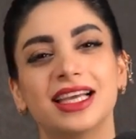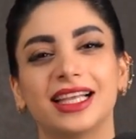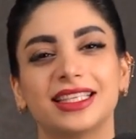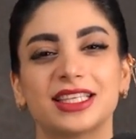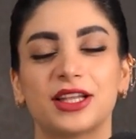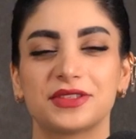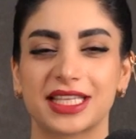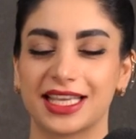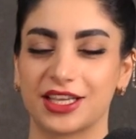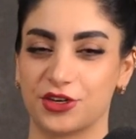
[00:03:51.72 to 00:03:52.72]
instead of
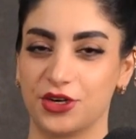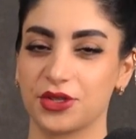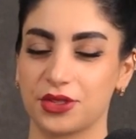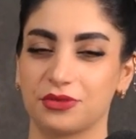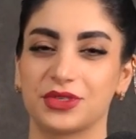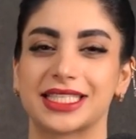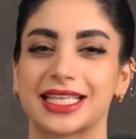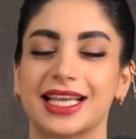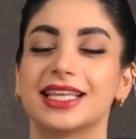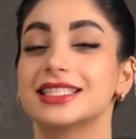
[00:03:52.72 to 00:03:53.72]
saying earth, we
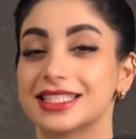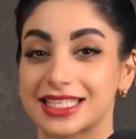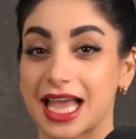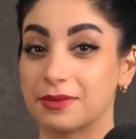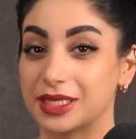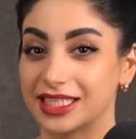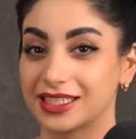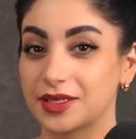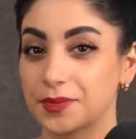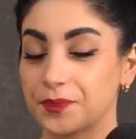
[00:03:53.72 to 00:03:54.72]
say
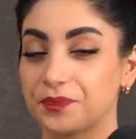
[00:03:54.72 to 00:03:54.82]
zamin.